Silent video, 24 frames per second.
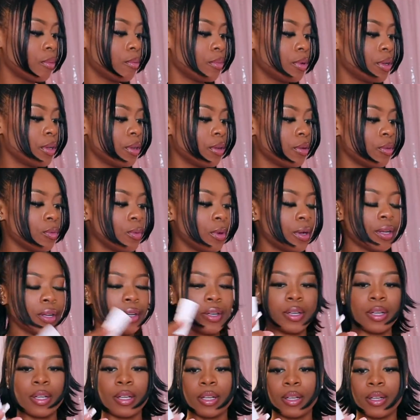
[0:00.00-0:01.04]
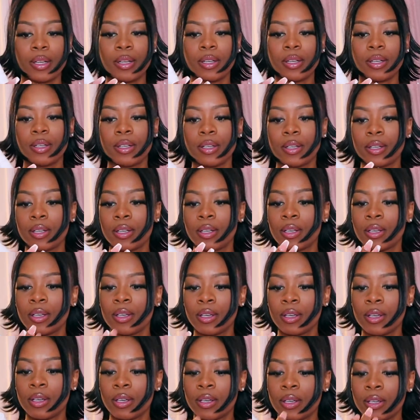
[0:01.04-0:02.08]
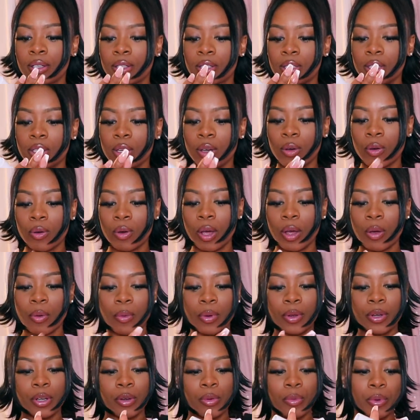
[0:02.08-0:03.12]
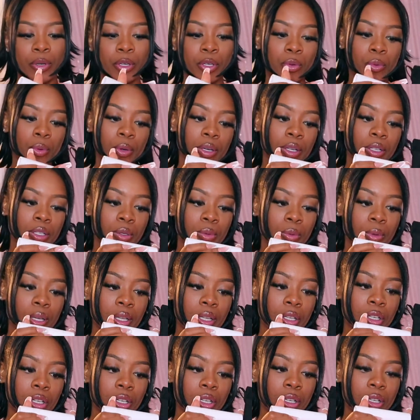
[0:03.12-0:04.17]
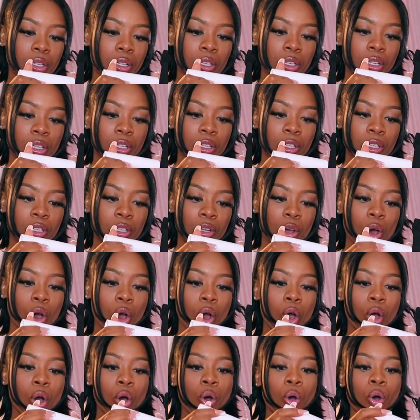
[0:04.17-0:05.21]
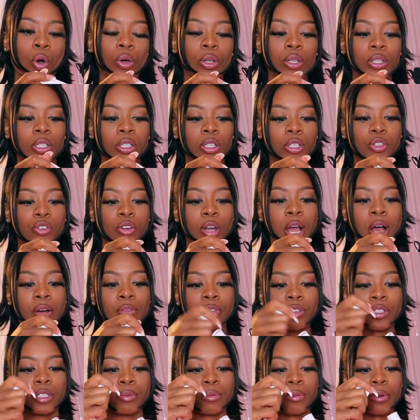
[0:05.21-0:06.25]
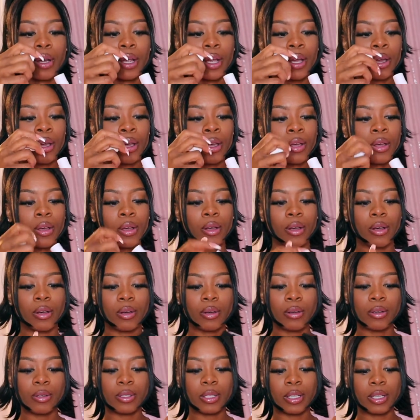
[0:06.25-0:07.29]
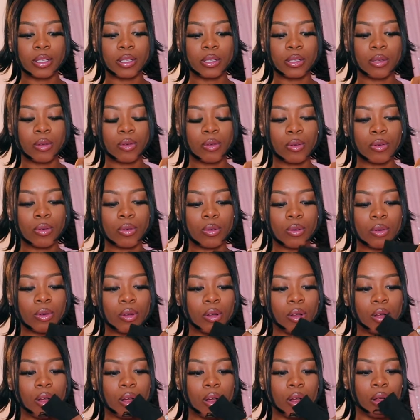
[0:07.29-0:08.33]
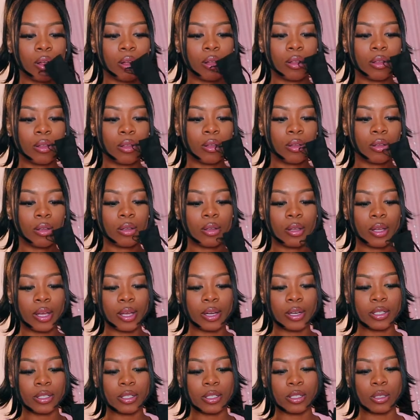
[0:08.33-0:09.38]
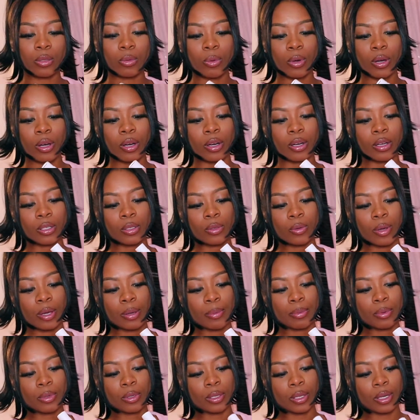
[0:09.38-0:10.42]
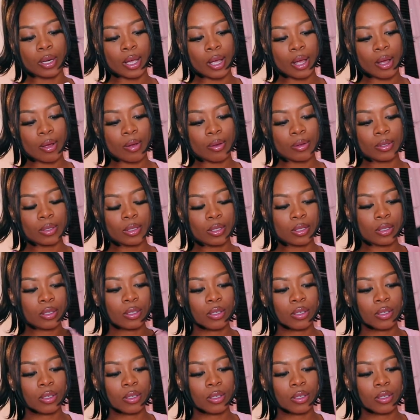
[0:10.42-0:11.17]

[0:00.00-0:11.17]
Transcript: but one didn't. So I wonder which one is which. This is, oh, it's a travel spray. Oh, that's so cool. How does this work? Do I pull it out?